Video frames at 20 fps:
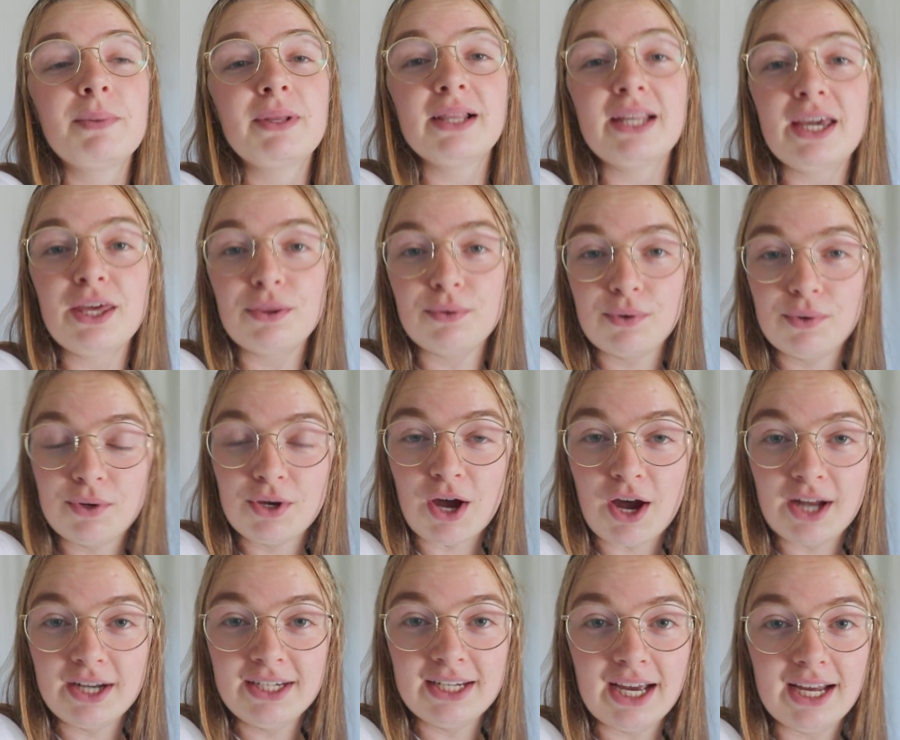playthrough
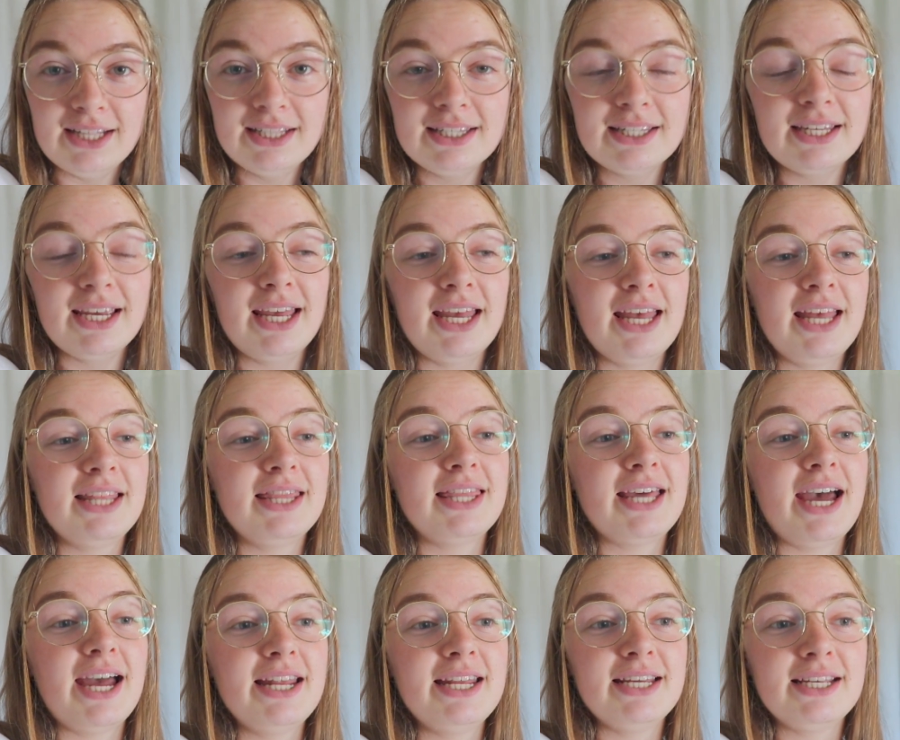contents and
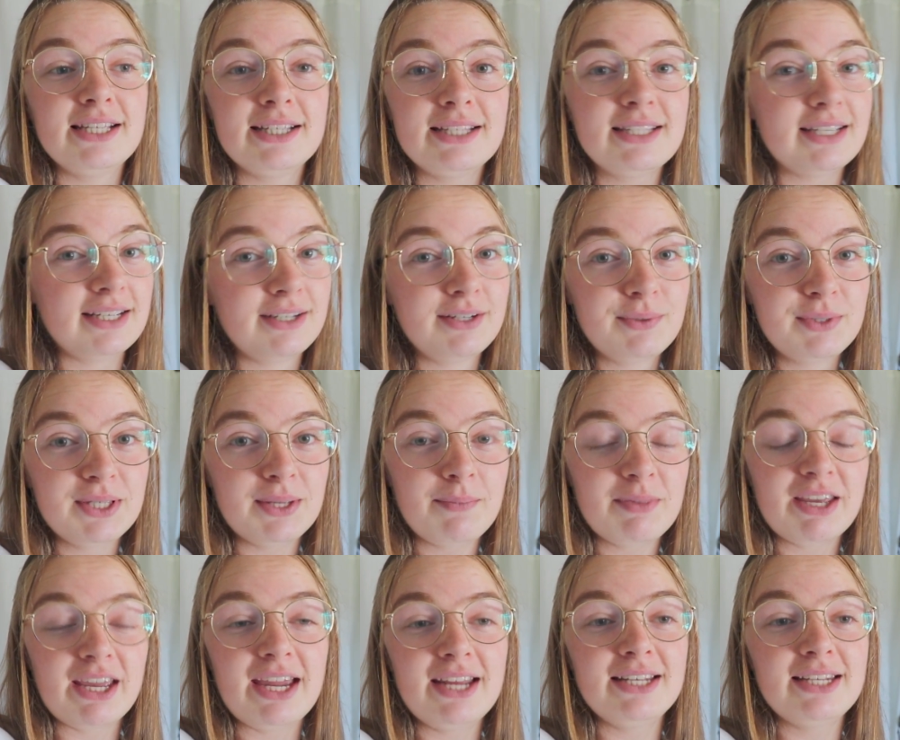that is still
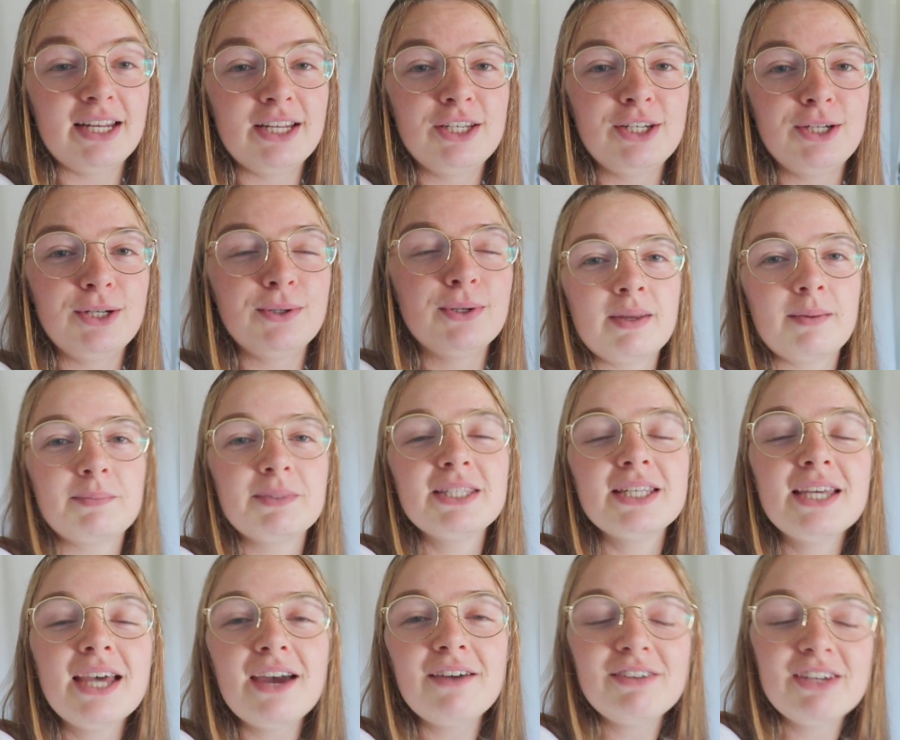something I intend to do. I'm
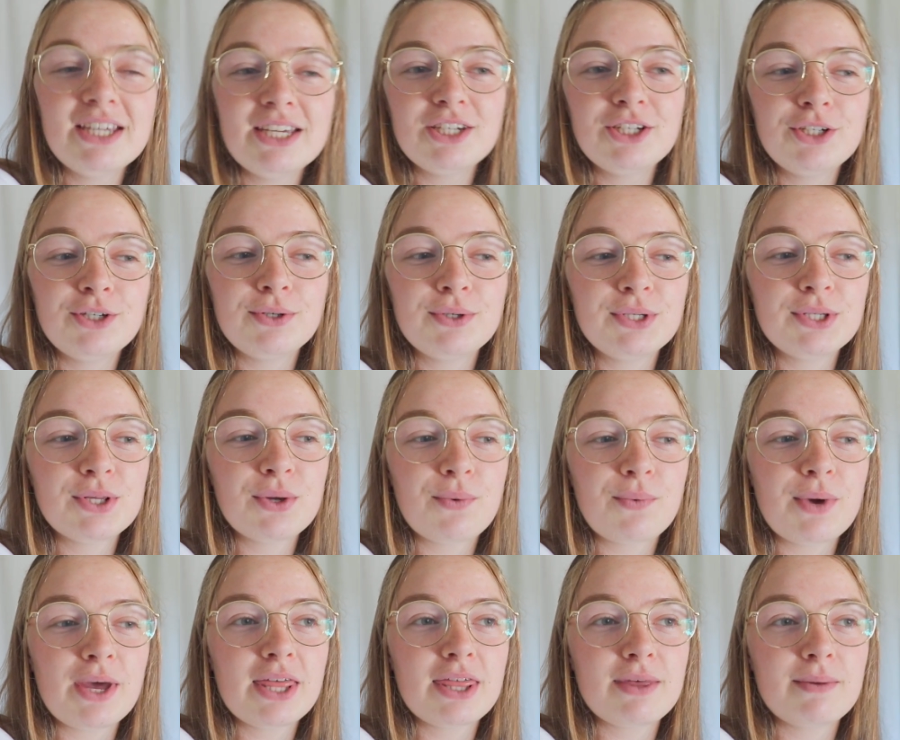still having issues
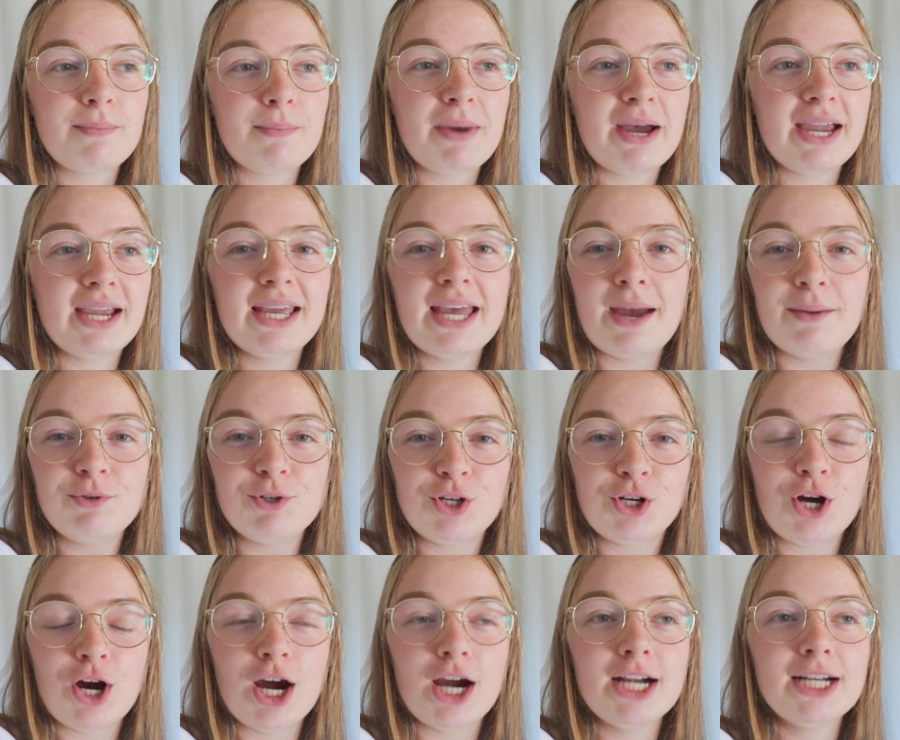with my capture
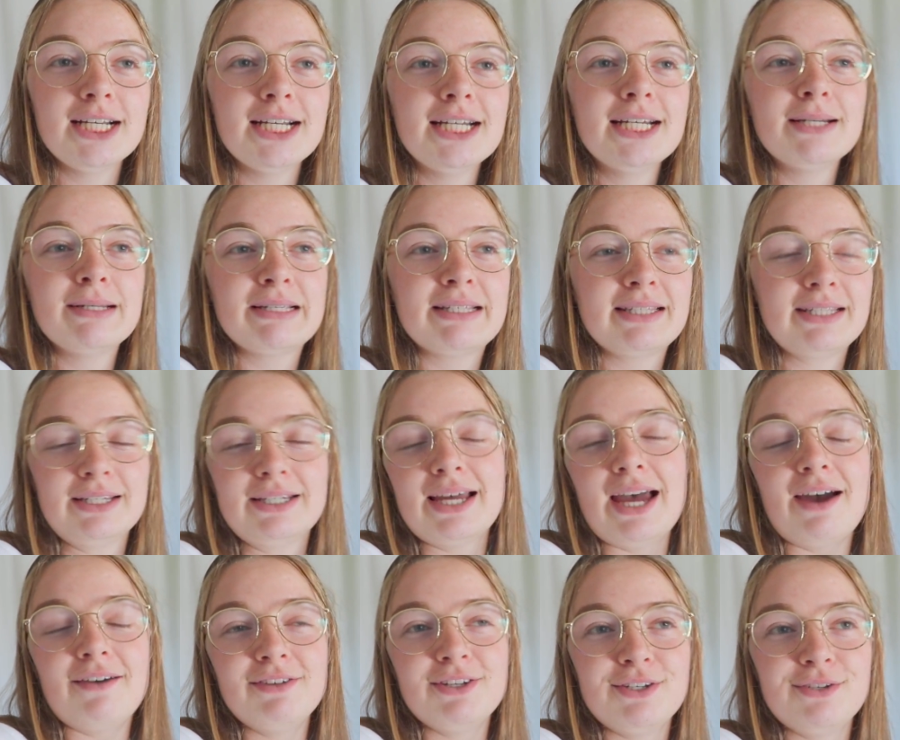card, still
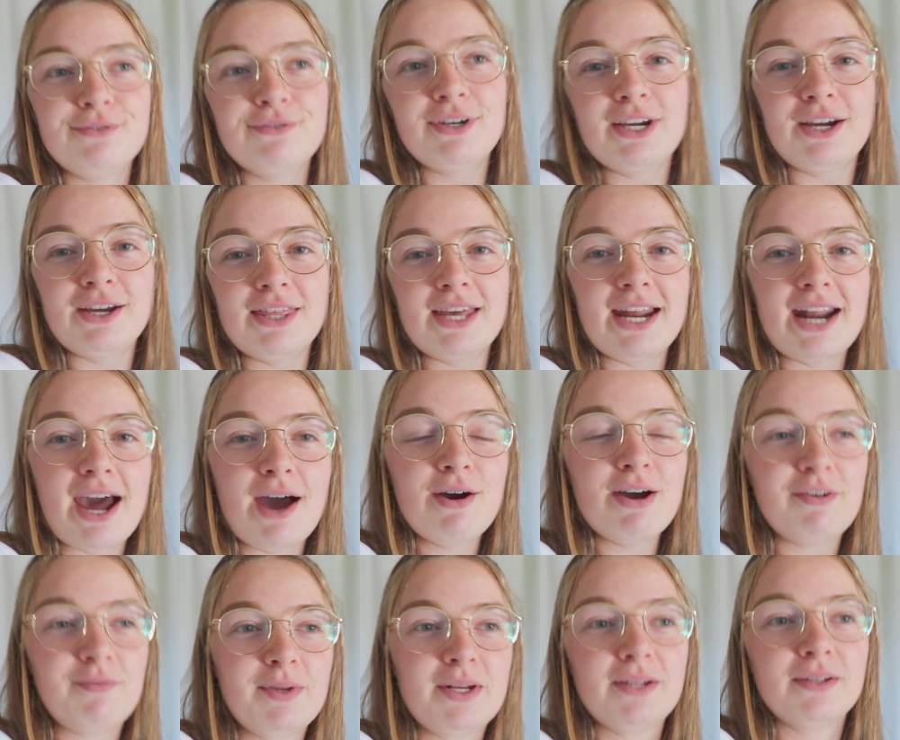have to figure that out.
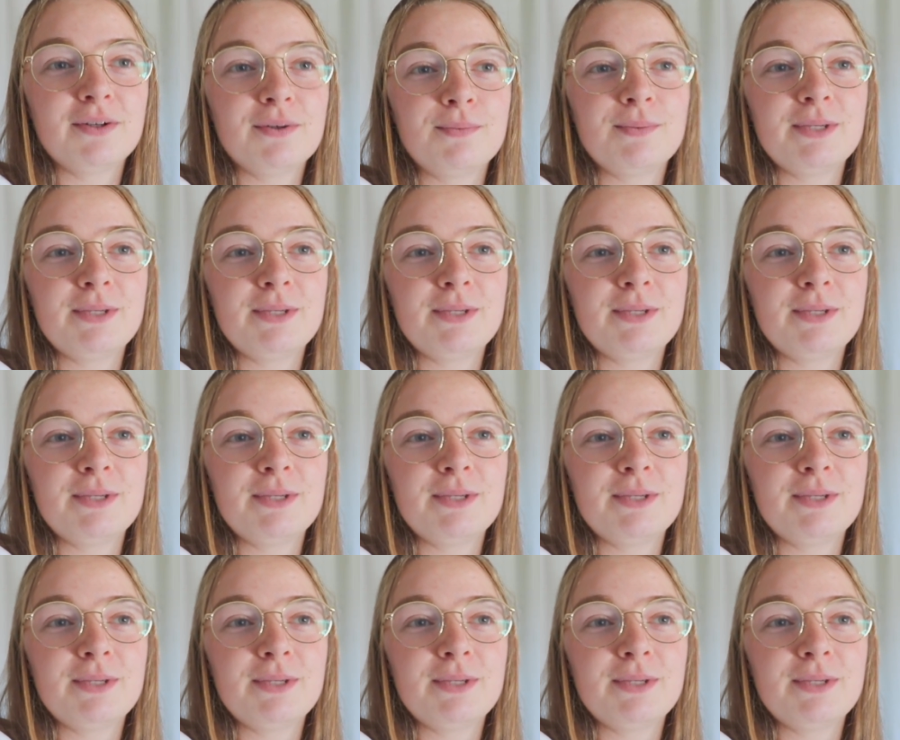I've been a little